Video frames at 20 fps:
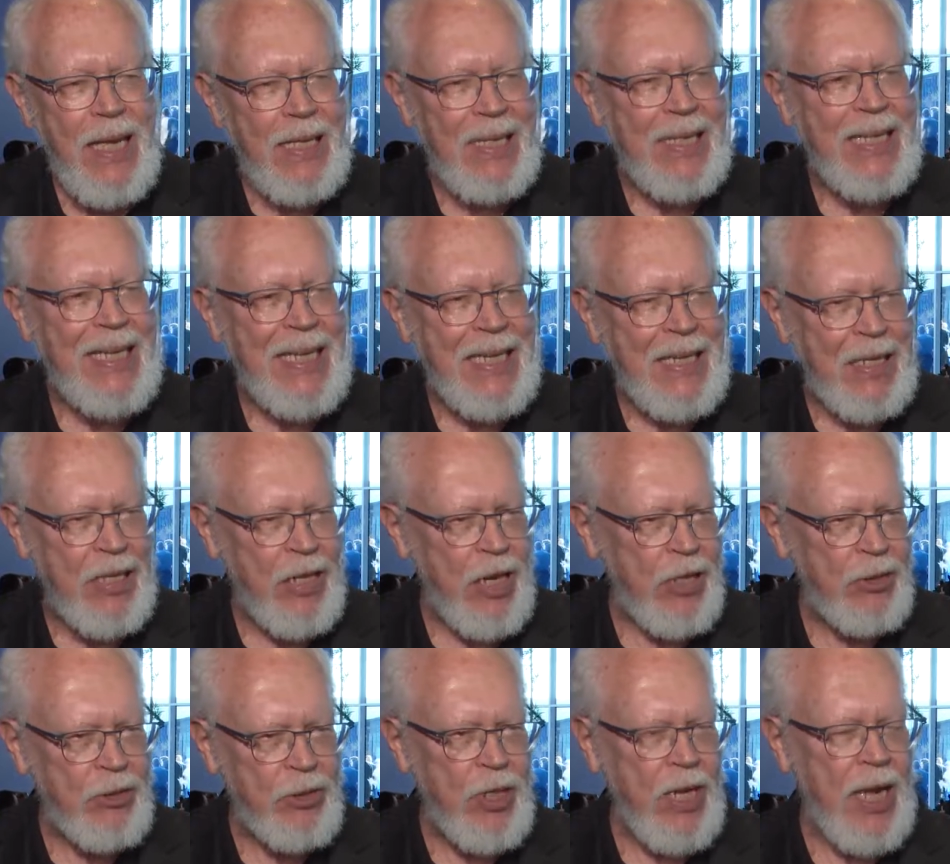leading
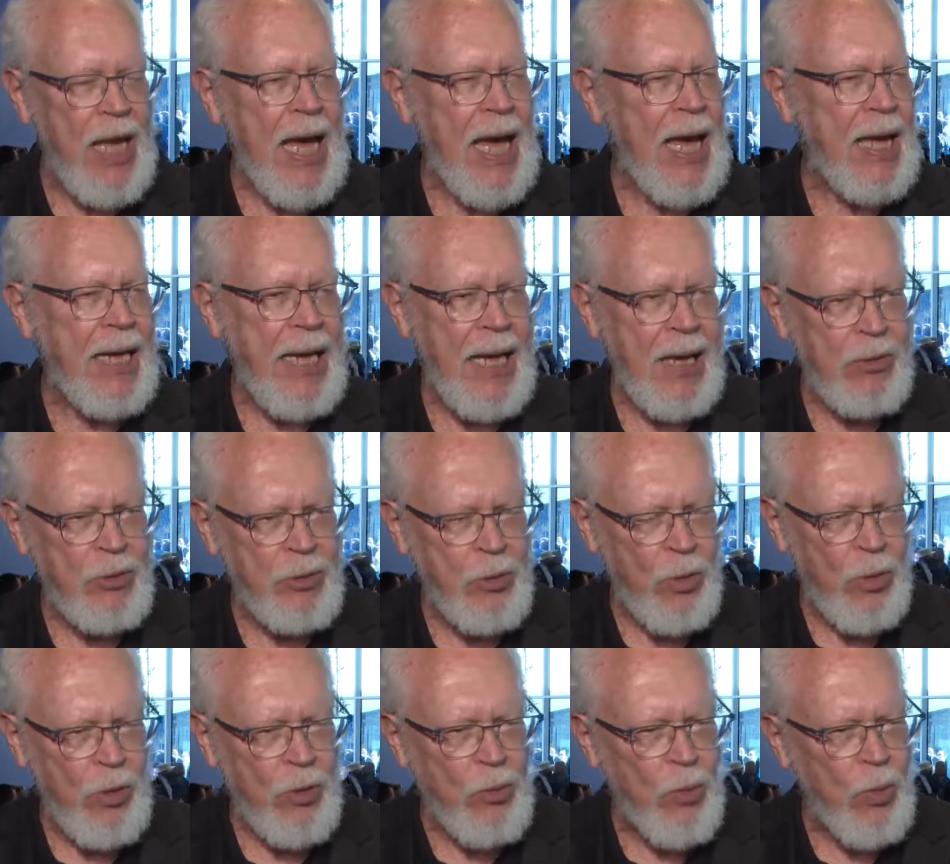us to hothouse
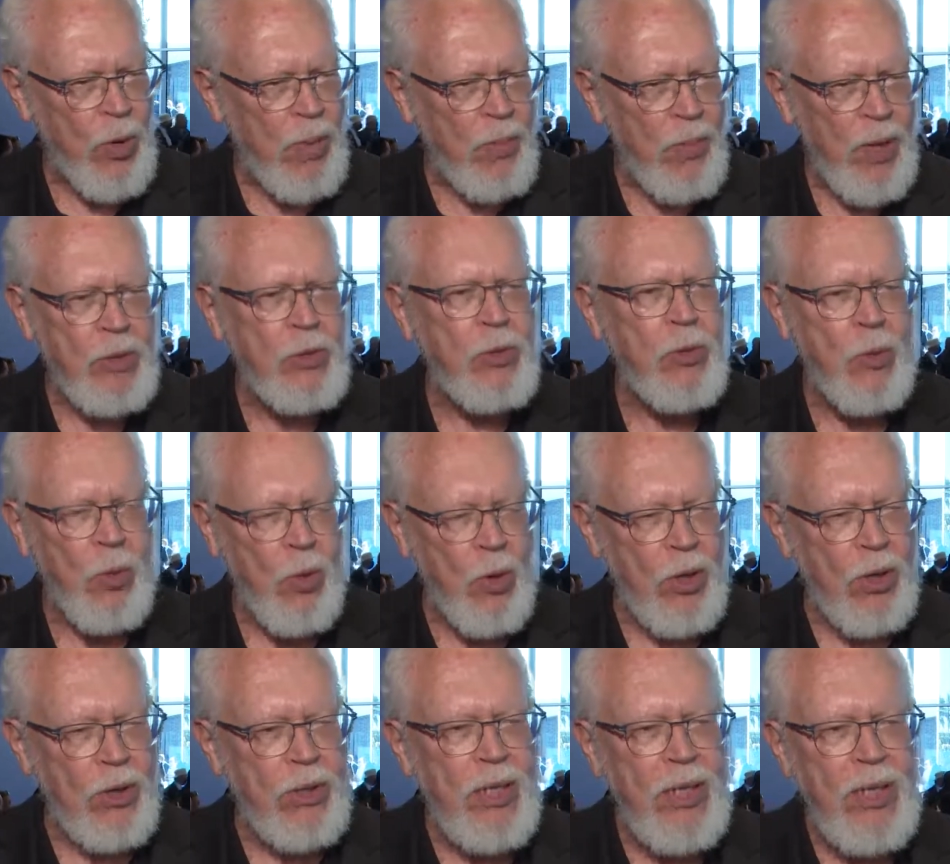Earth, where much of the
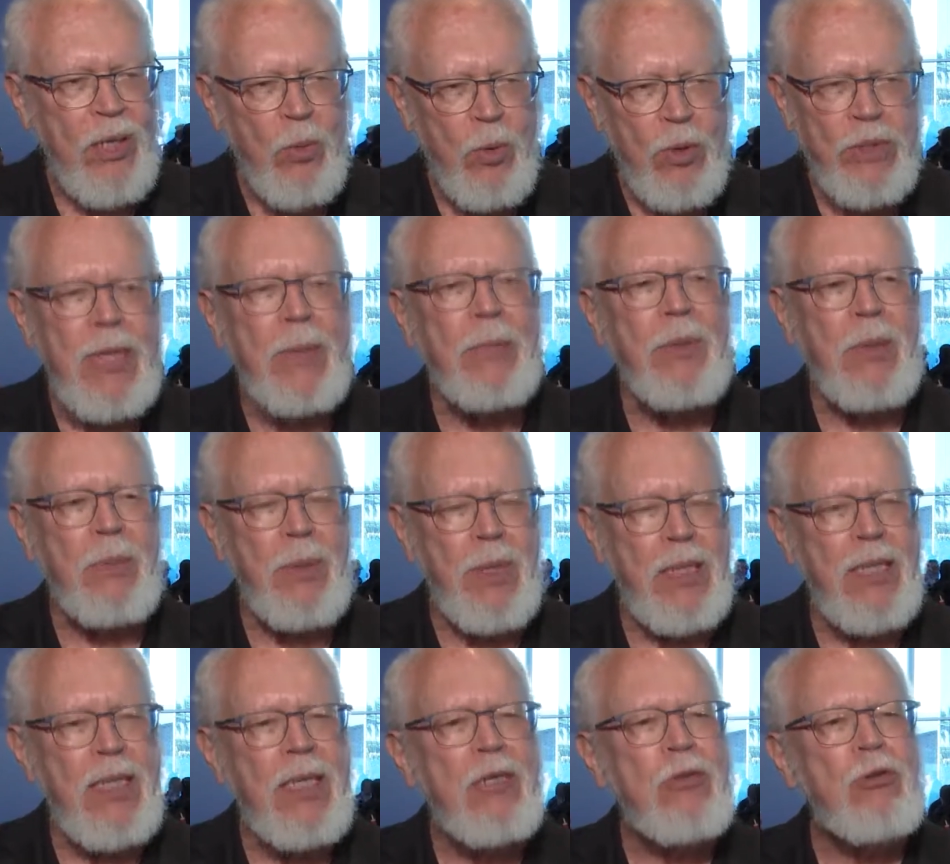world will simply
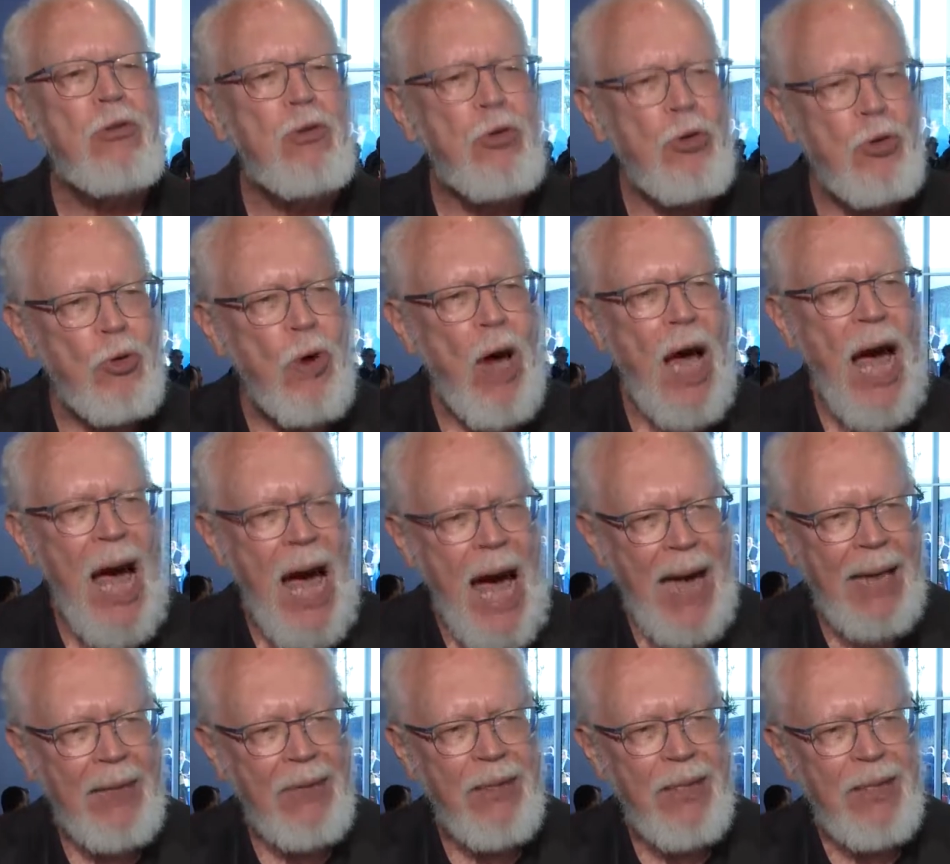be too
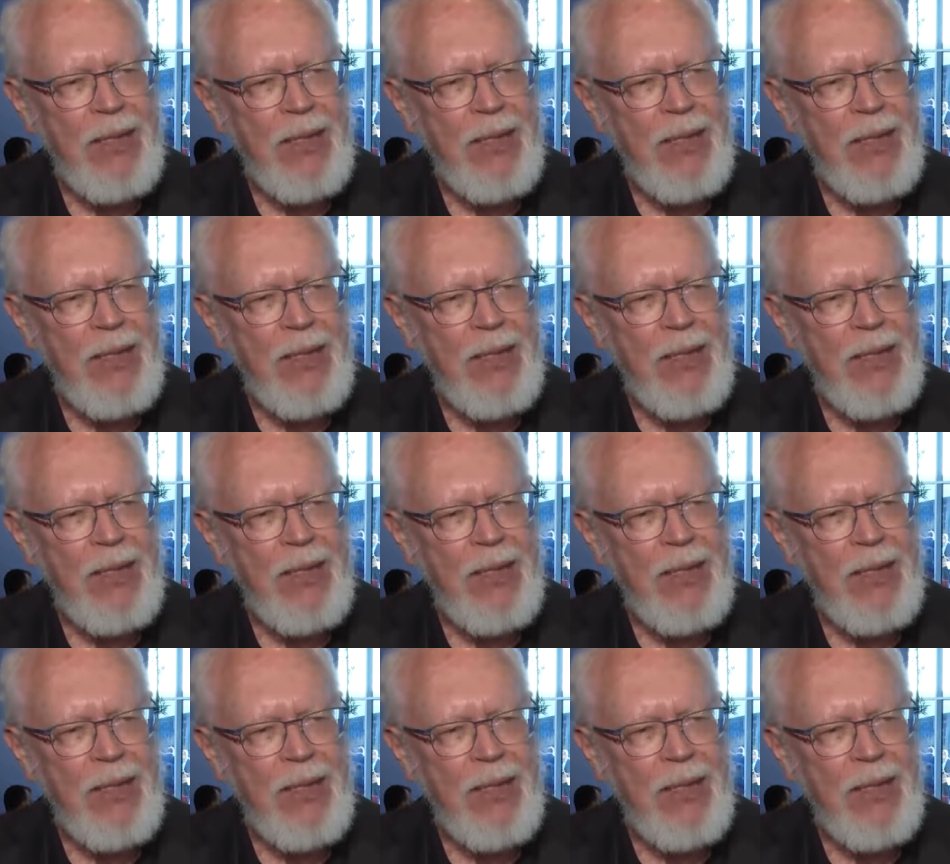hot